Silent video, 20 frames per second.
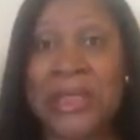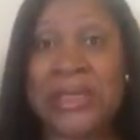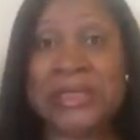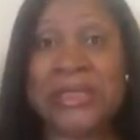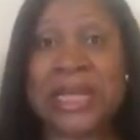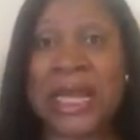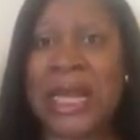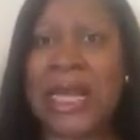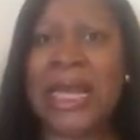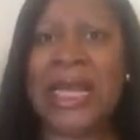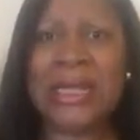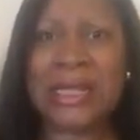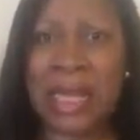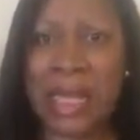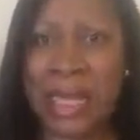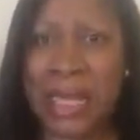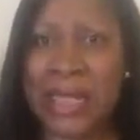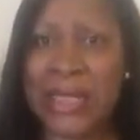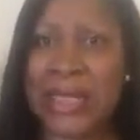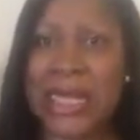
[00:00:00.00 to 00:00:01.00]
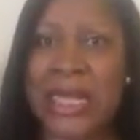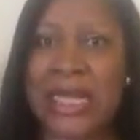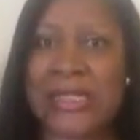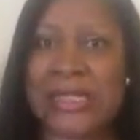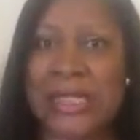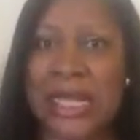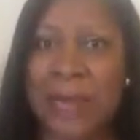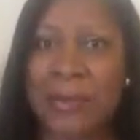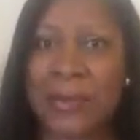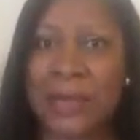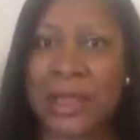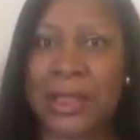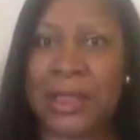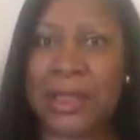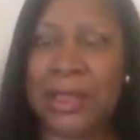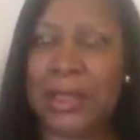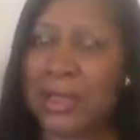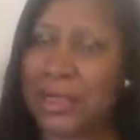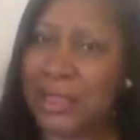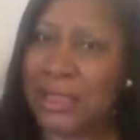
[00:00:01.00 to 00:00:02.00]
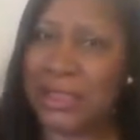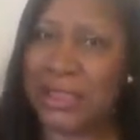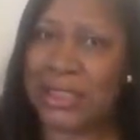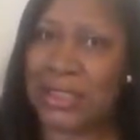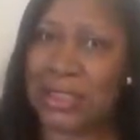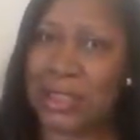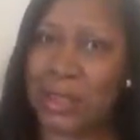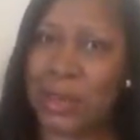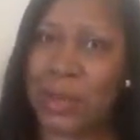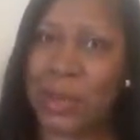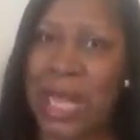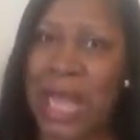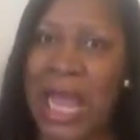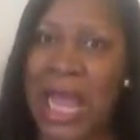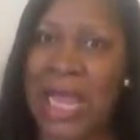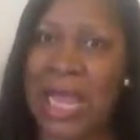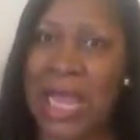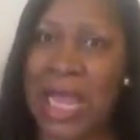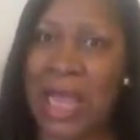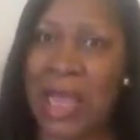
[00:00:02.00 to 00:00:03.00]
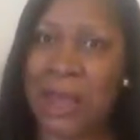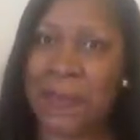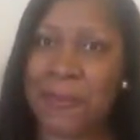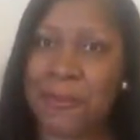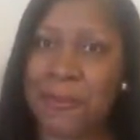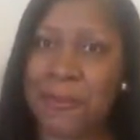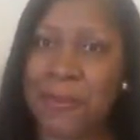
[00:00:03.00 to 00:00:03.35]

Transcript: So, and he think he did something because he took you to IHOP.